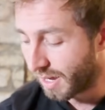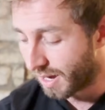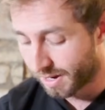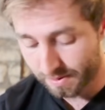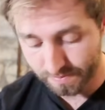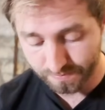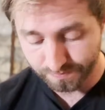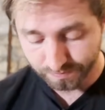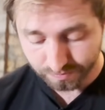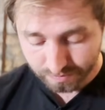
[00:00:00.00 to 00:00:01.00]

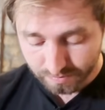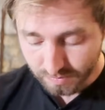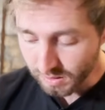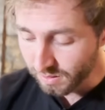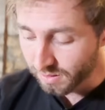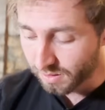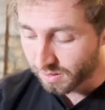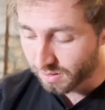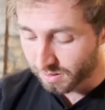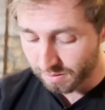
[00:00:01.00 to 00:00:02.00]

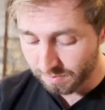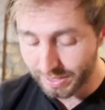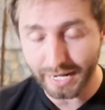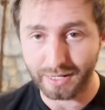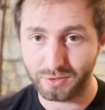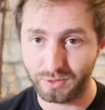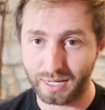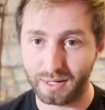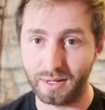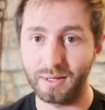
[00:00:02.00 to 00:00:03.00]
But then I saw that
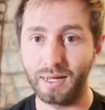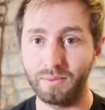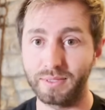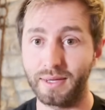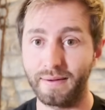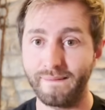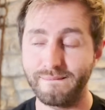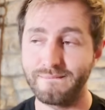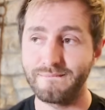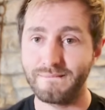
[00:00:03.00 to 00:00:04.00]
colour and was like,
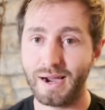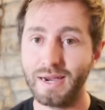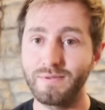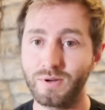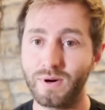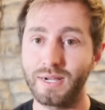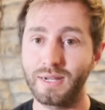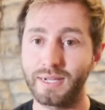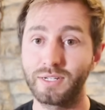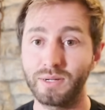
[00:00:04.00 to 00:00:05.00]
I would quite
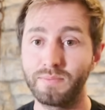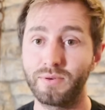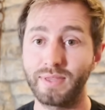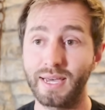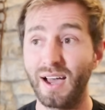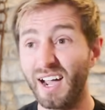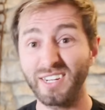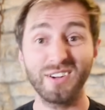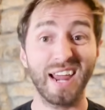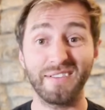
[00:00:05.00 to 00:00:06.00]
like a jumper in that. I
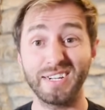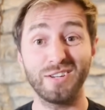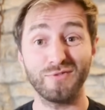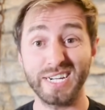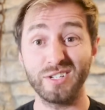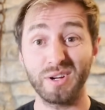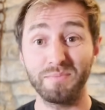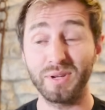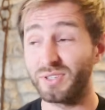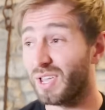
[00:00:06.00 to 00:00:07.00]
don't have any green
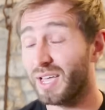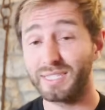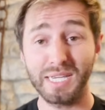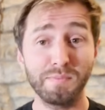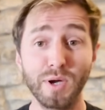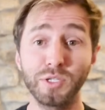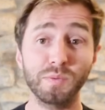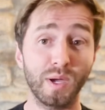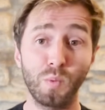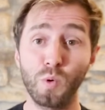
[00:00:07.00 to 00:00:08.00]
jumpers. Seeing most of
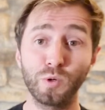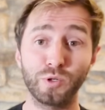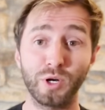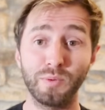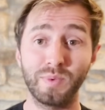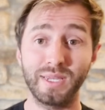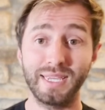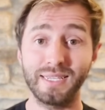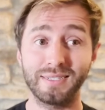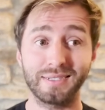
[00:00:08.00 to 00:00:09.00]
my wardrobe
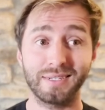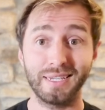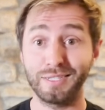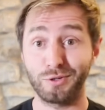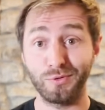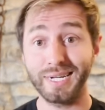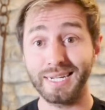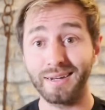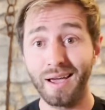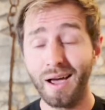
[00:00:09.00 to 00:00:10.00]
is
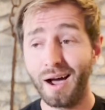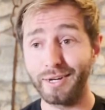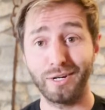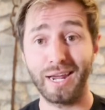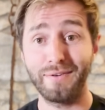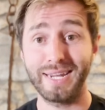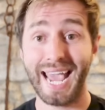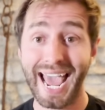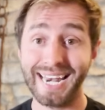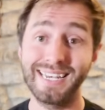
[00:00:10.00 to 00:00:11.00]
green, I don't have any
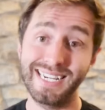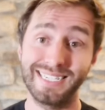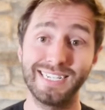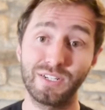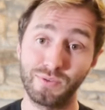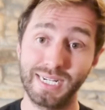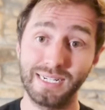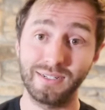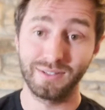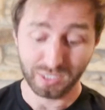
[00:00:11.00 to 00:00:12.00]
hand knitted
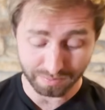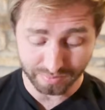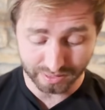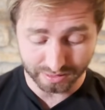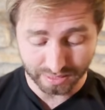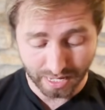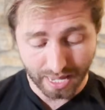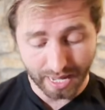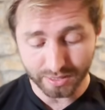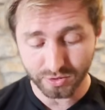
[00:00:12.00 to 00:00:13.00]
green jumpers.
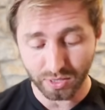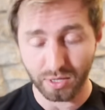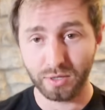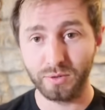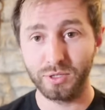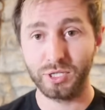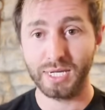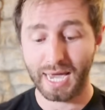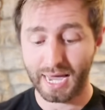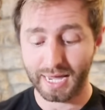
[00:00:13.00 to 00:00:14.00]
And so she
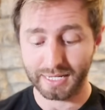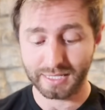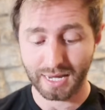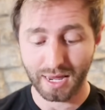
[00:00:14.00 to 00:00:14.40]
had